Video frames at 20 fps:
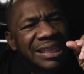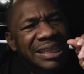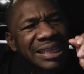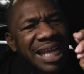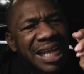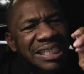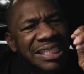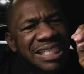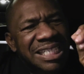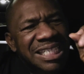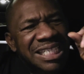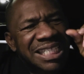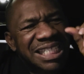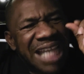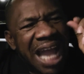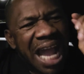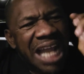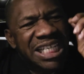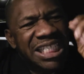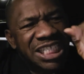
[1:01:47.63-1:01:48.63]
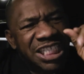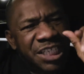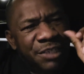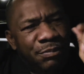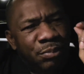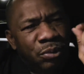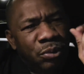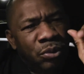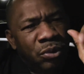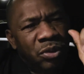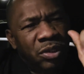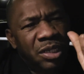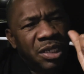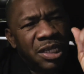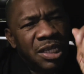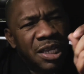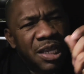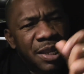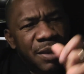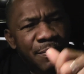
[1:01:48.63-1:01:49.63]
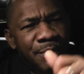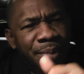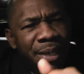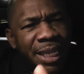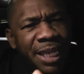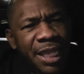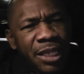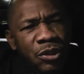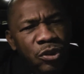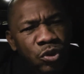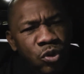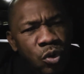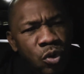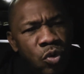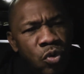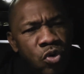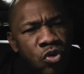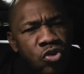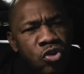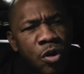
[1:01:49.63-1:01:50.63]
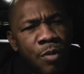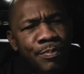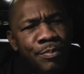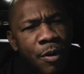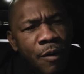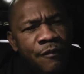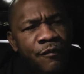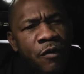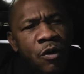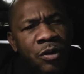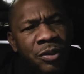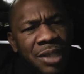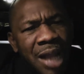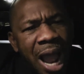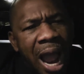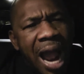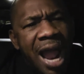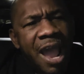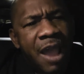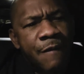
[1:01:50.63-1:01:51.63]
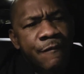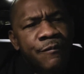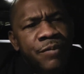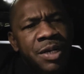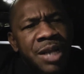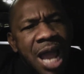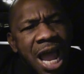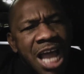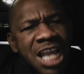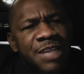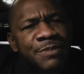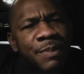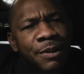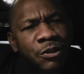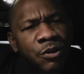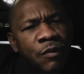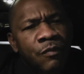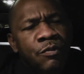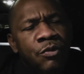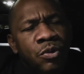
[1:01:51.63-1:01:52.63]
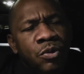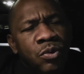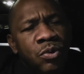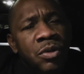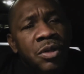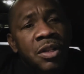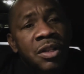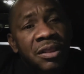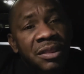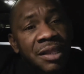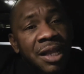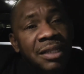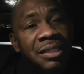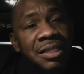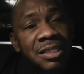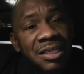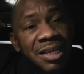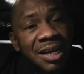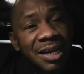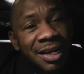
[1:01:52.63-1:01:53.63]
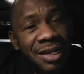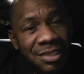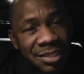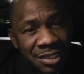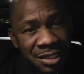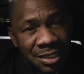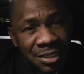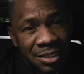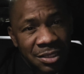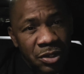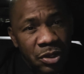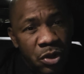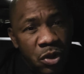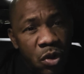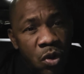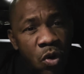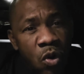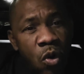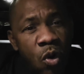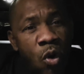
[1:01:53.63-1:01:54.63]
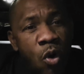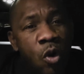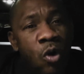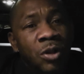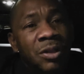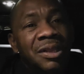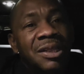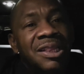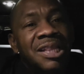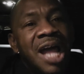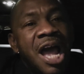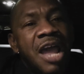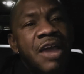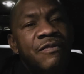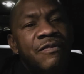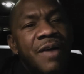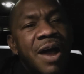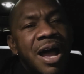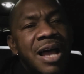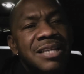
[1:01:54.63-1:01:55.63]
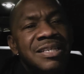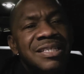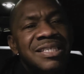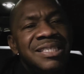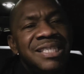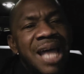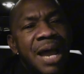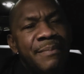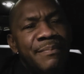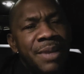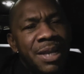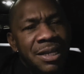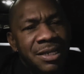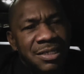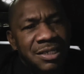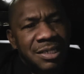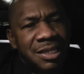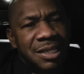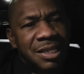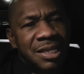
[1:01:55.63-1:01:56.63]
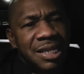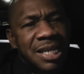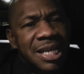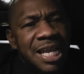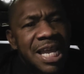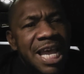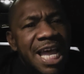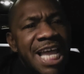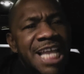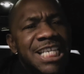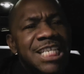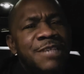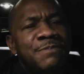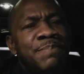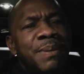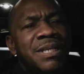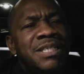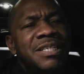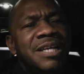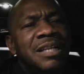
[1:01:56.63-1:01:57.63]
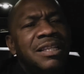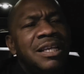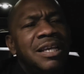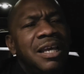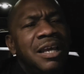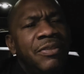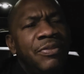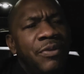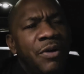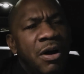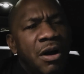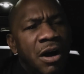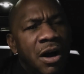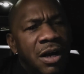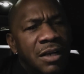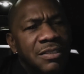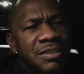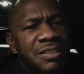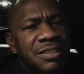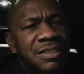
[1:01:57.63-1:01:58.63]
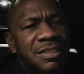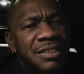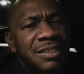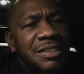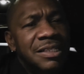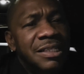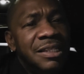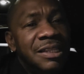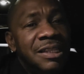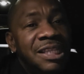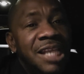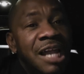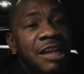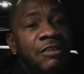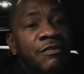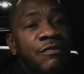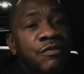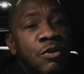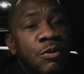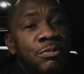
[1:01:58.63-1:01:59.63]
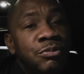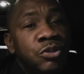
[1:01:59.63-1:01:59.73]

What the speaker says: that is tangible begin to rub off on every aspect of you that is hurting or life has damaged, especially in the heart, that from